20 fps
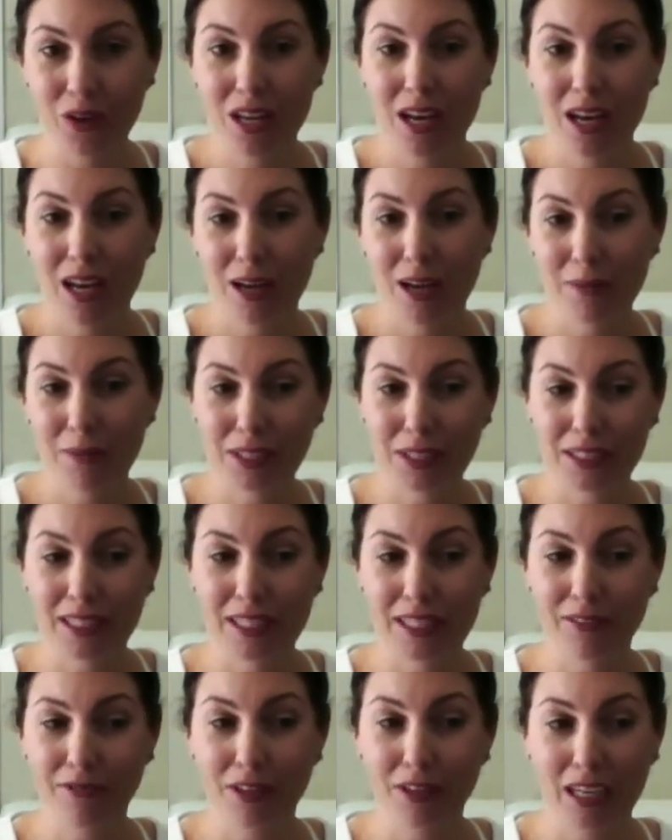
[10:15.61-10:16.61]
I mean,
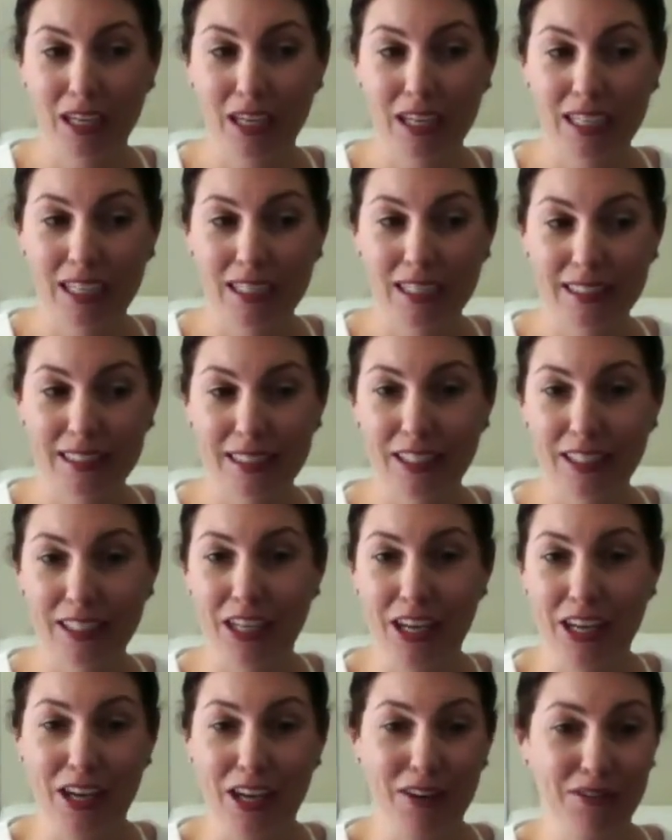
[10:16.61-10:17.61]
if I didn't
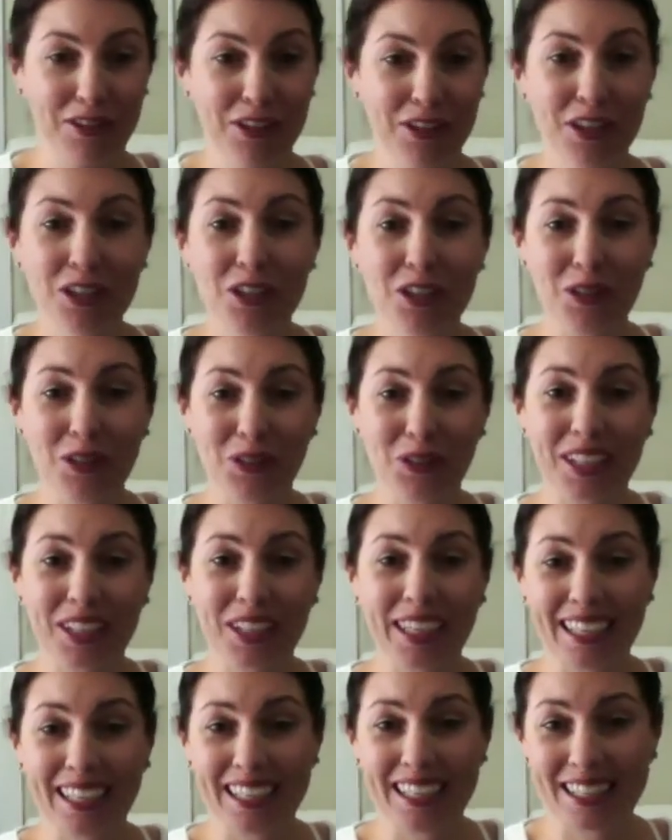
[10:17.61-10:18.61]
have two
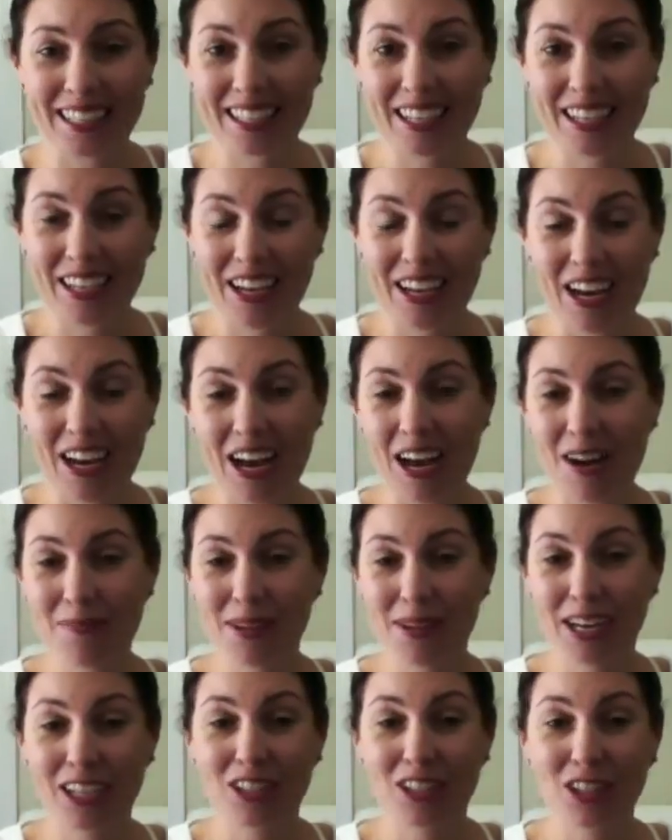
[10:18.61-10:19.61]
kids and
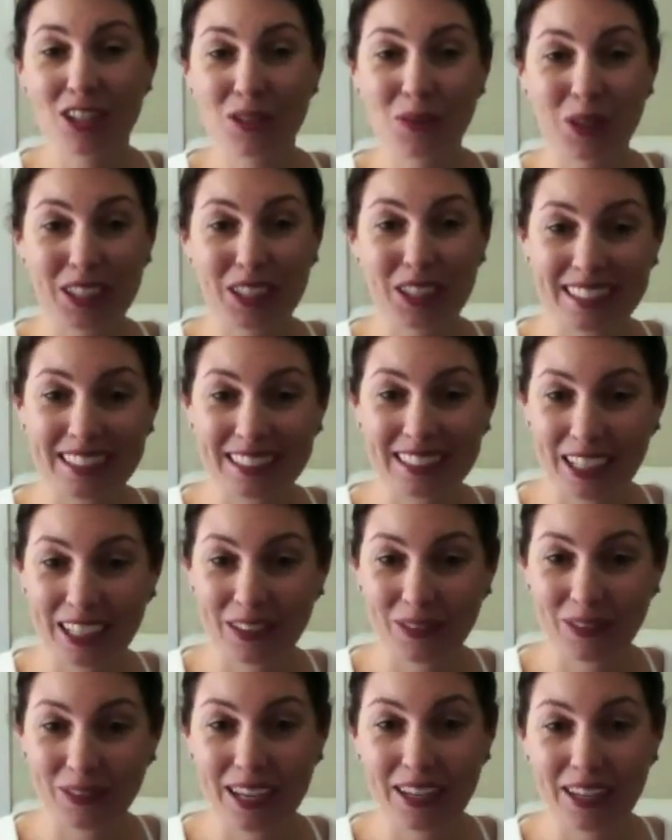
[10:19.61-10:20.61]
I just wanted to get
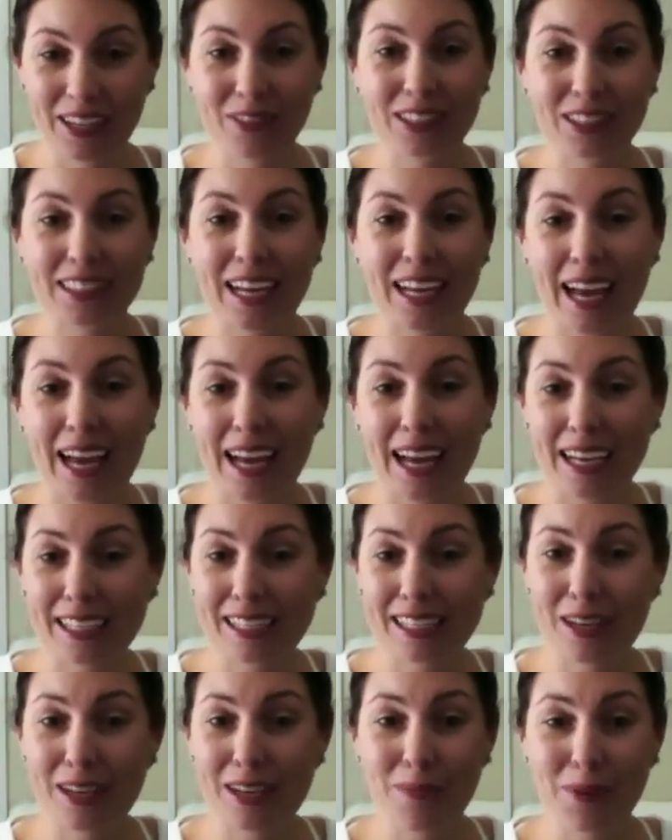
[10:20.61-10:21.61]
away and relax,
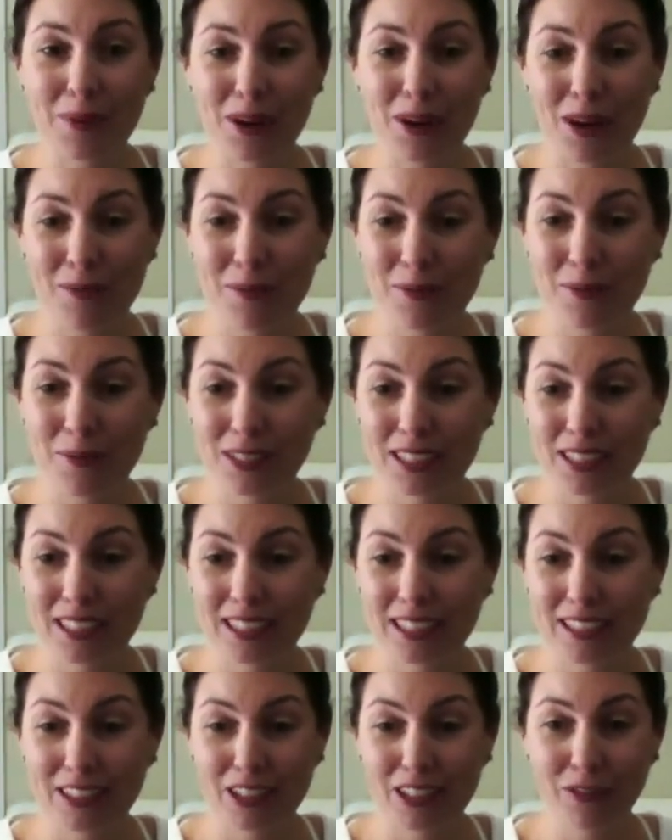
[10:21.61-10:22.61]
I'd
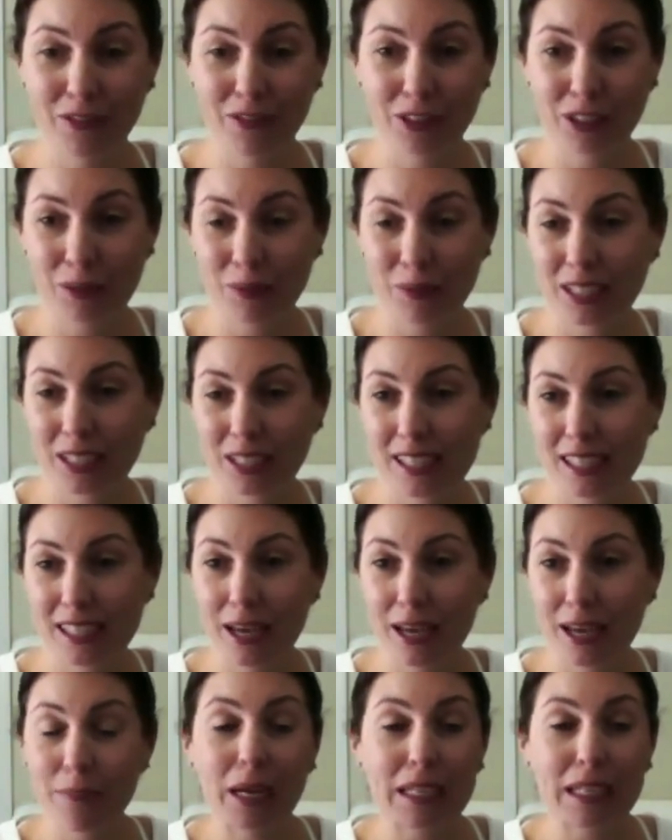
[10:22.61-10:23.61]
probably, for a couple days
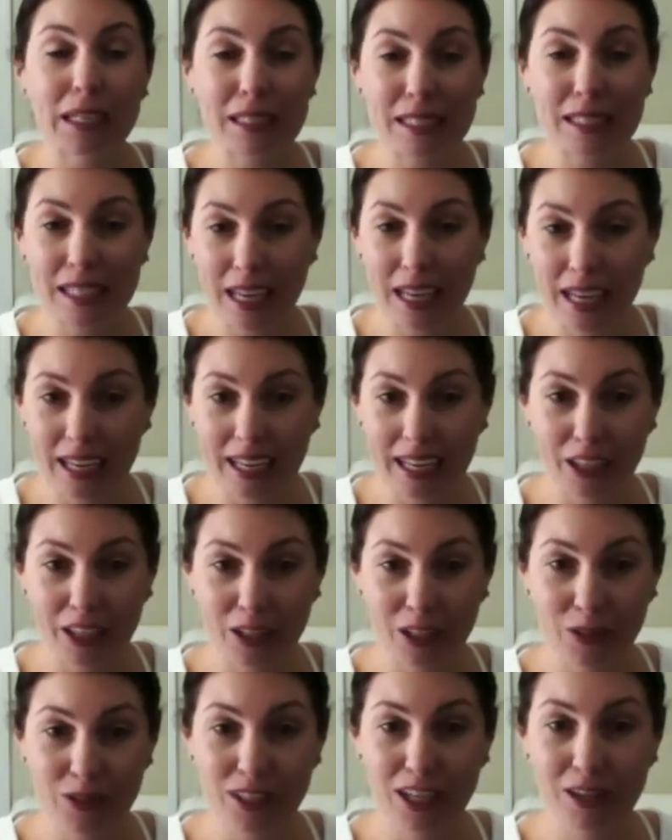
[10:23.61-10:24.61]
I might stay at a
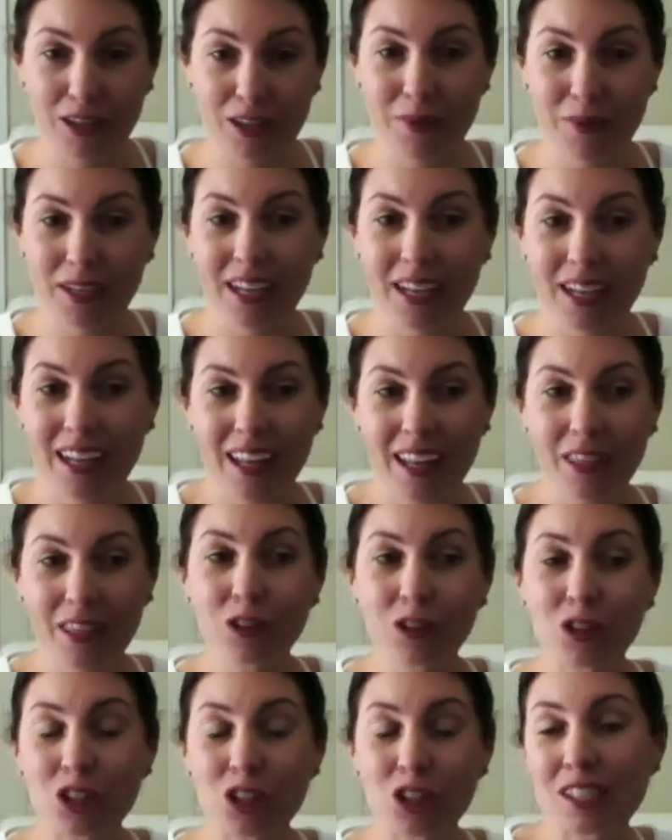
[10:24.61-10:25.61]
hotel. But there's
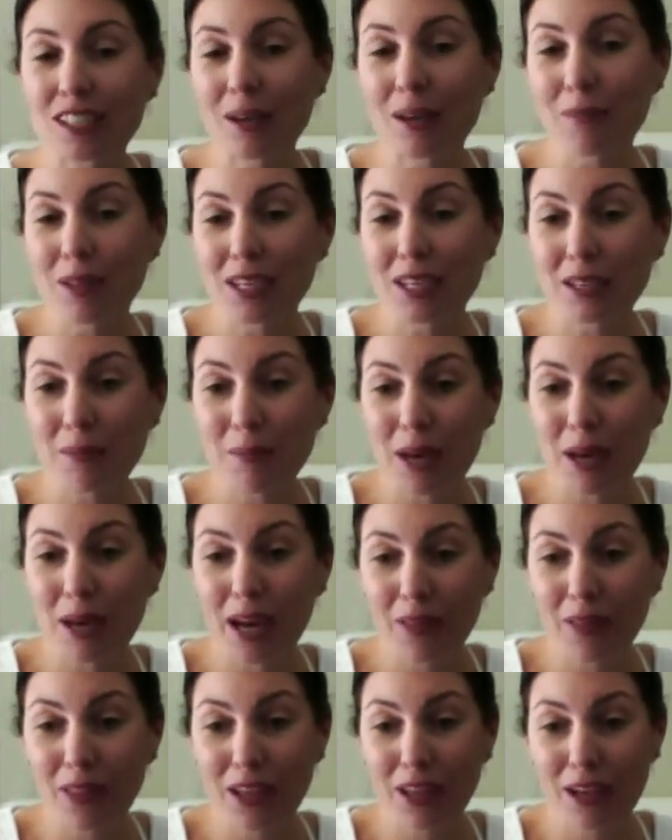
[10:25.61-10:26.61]
just something
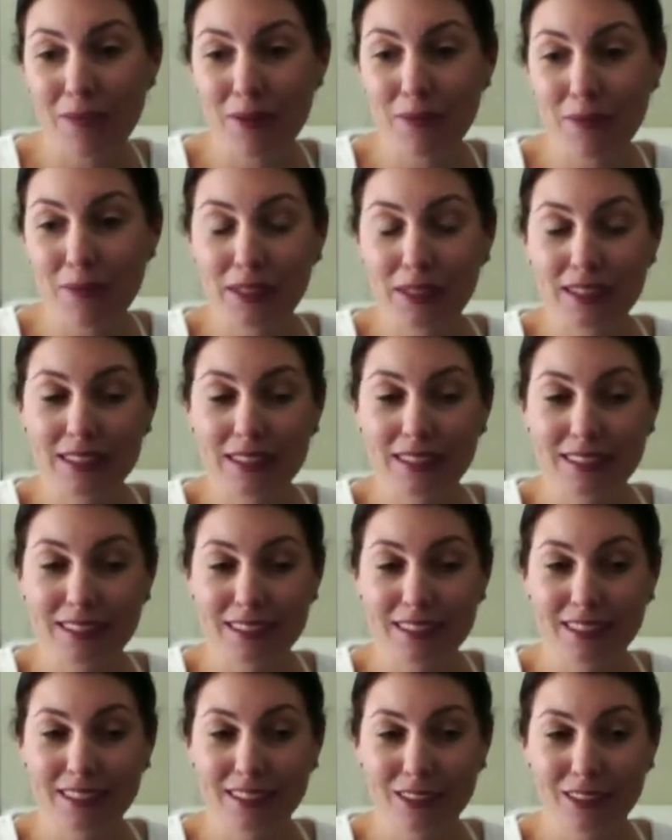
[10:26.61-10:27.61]
about them. I mean,
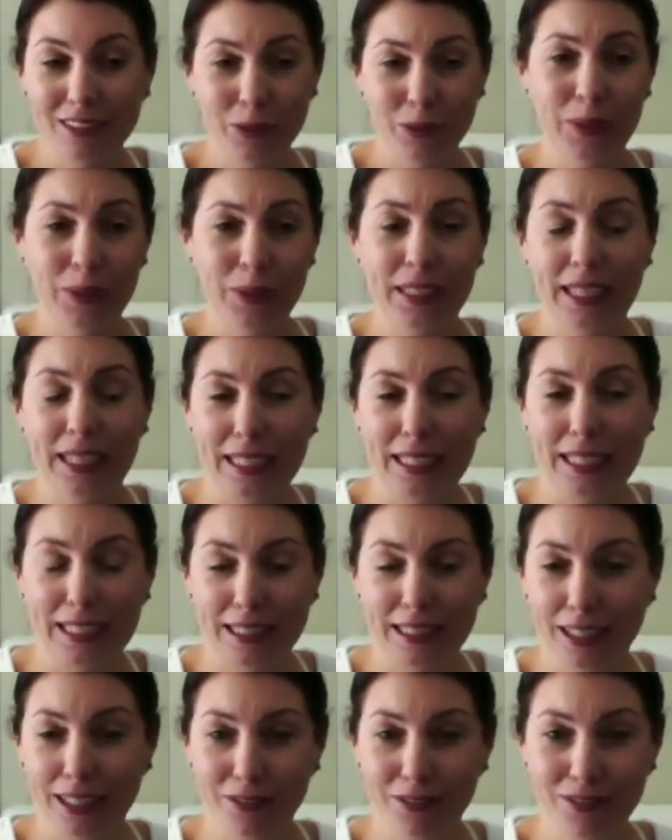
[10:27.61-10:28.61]
who are we kidding? I
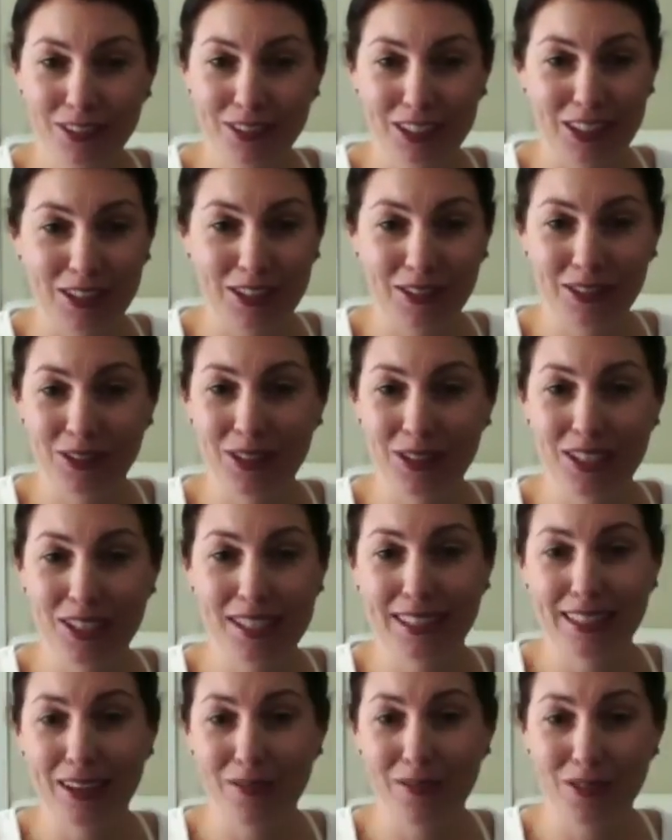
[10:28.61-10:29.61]
love, who doesn't
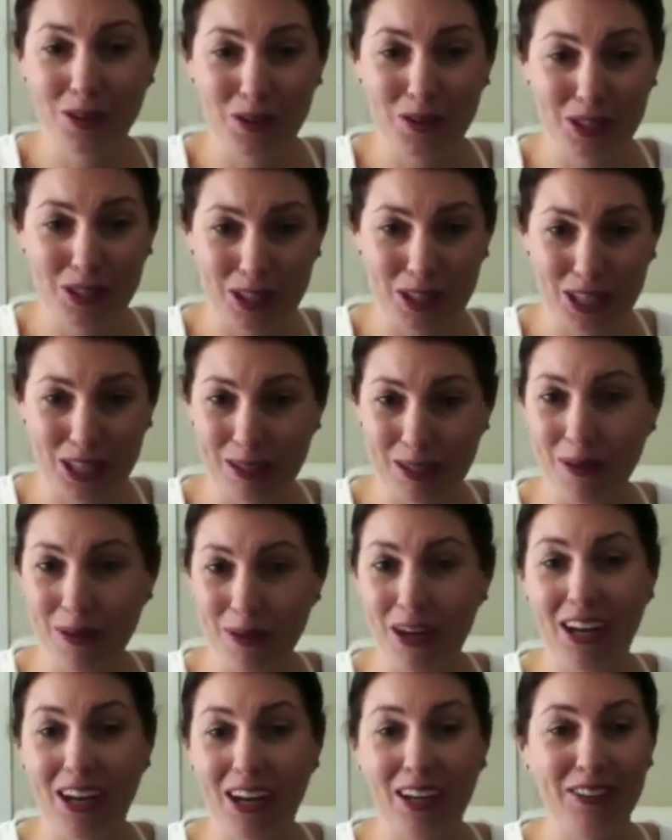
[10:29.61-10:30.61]
love going to the
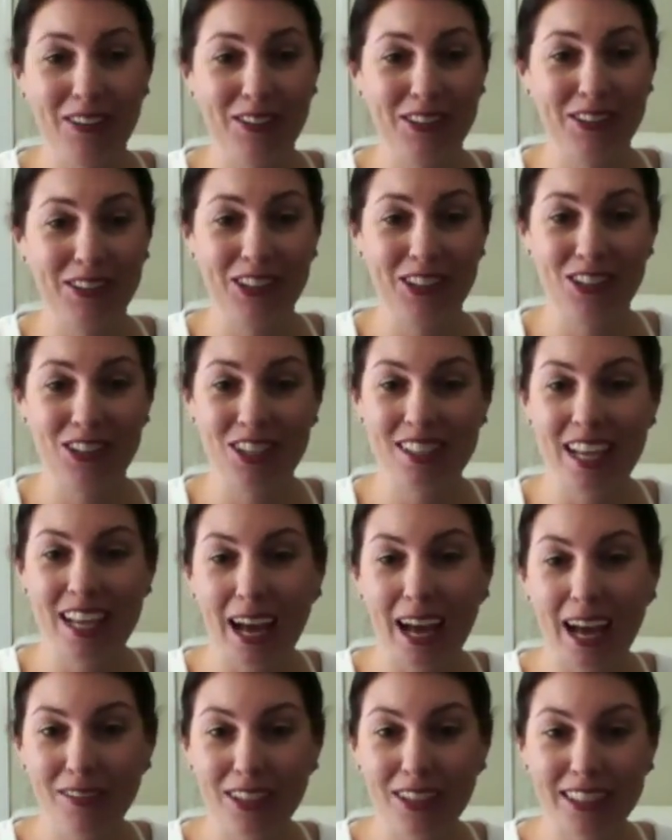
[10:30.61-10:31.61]
spa or just
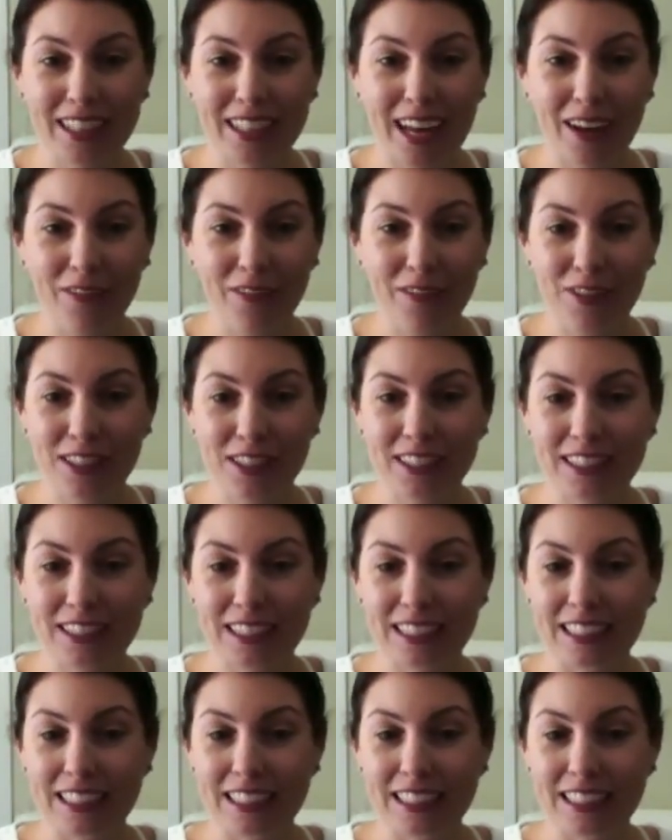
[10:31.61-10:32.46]
having that feeling?